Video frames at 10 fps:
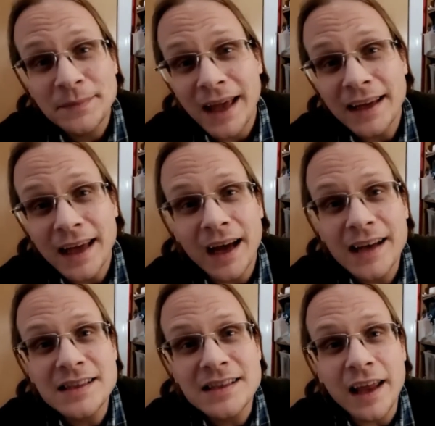Yeah.
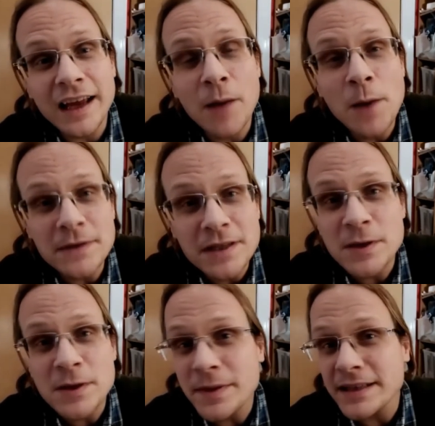And like, I'm open to the
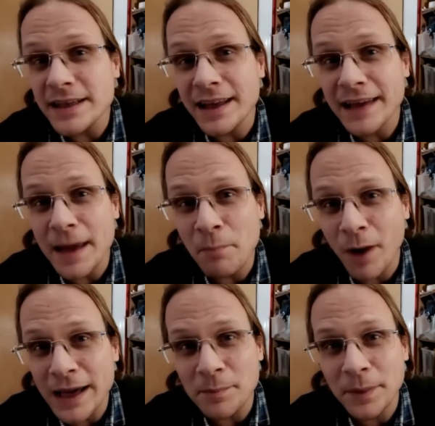possibility that there
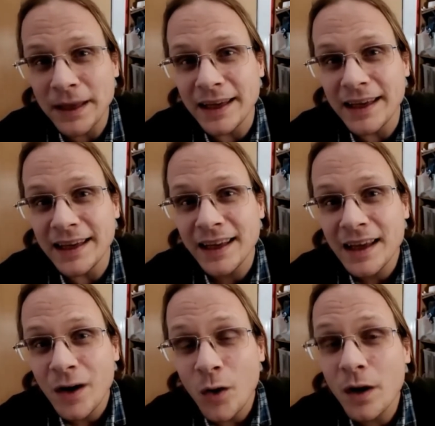might be
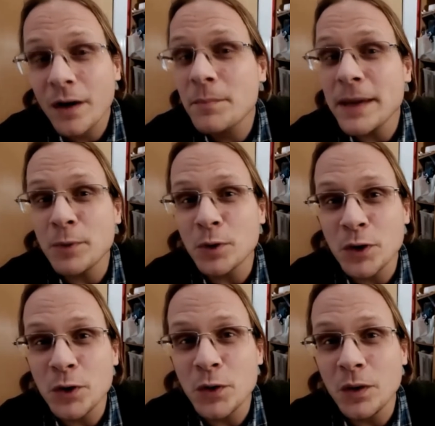people
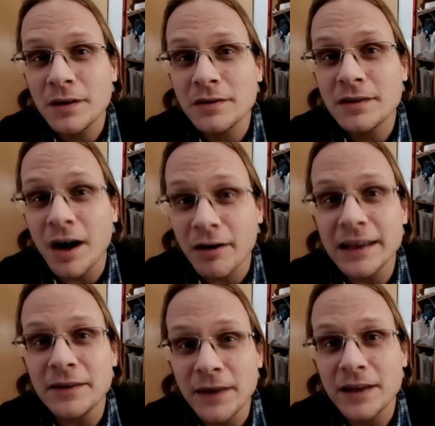who
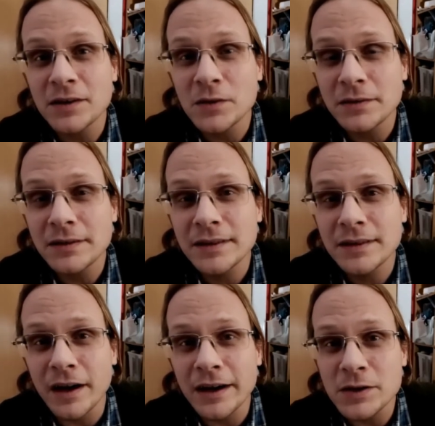currently fit the
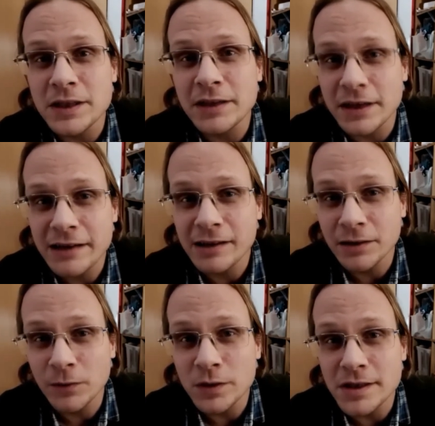diagnostic
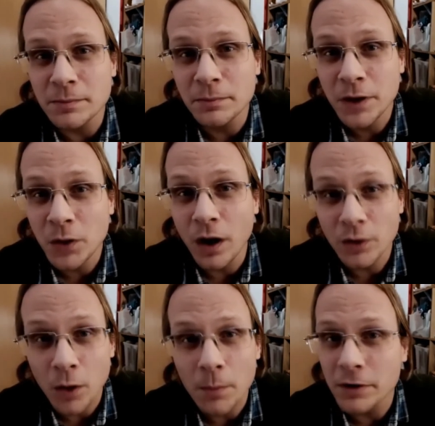criteria of autism who are
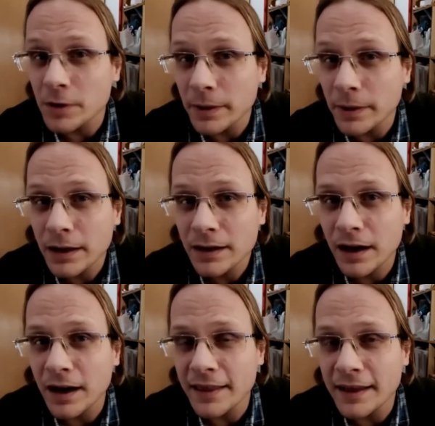not monotropic.
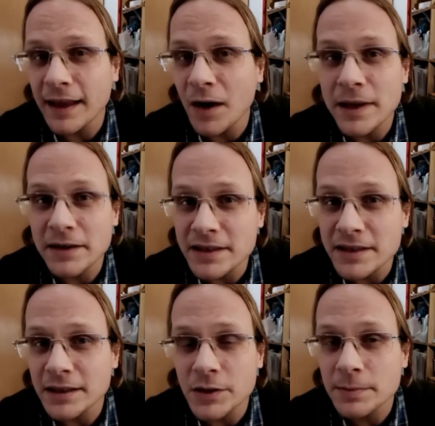And I think that would be
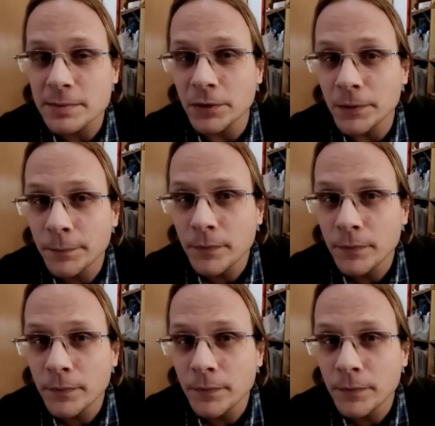interesting to explore.